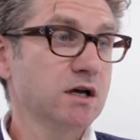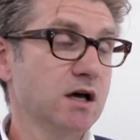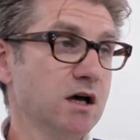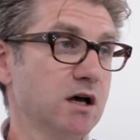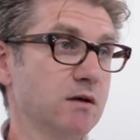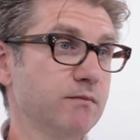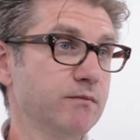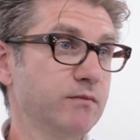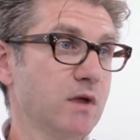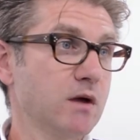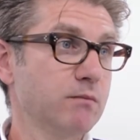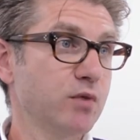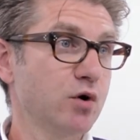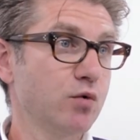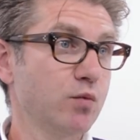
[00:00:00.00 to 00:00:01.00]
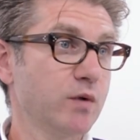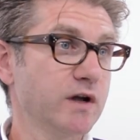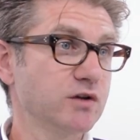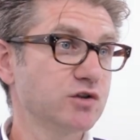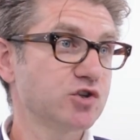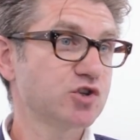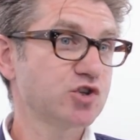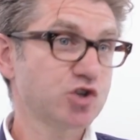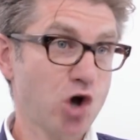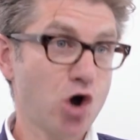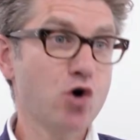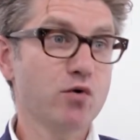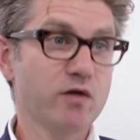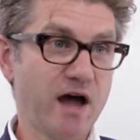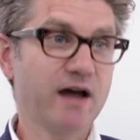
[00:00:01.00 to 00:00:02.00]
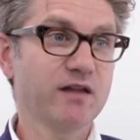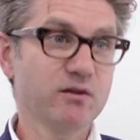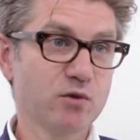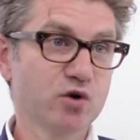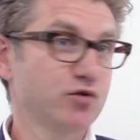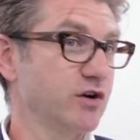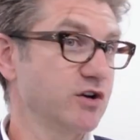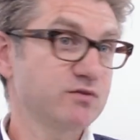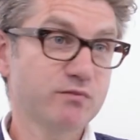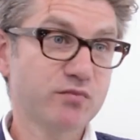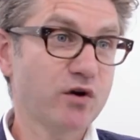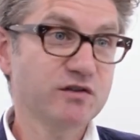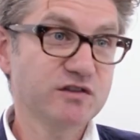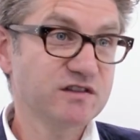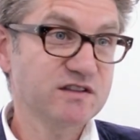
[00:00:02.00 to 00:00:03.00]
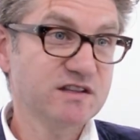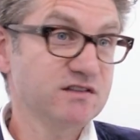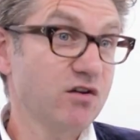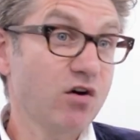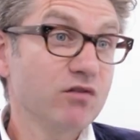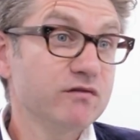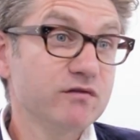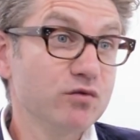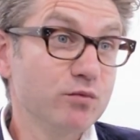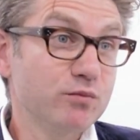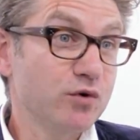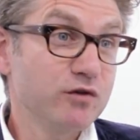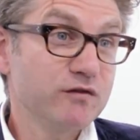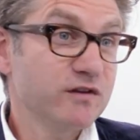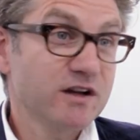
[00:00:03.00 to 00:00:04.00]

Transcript: but which show that the moderation process is not foolproof.